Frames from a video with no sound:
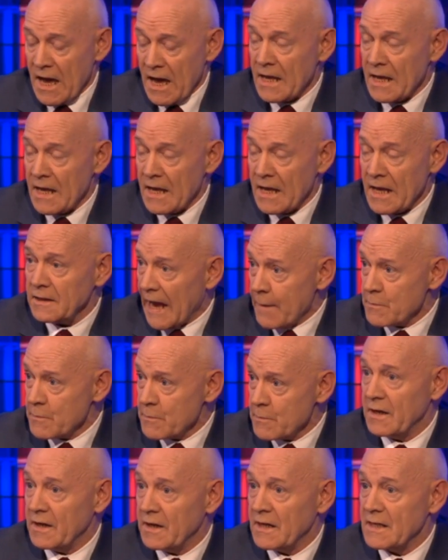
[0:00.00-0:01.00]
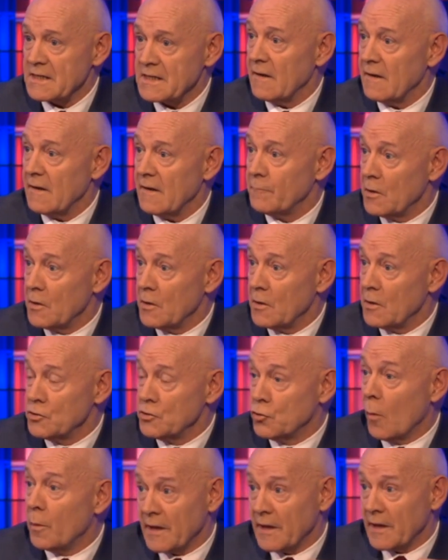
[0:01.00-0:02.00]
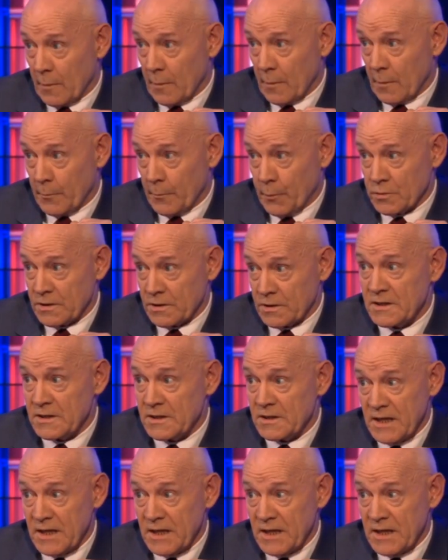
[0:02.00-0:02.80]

In Dame Street itself, double decker buses,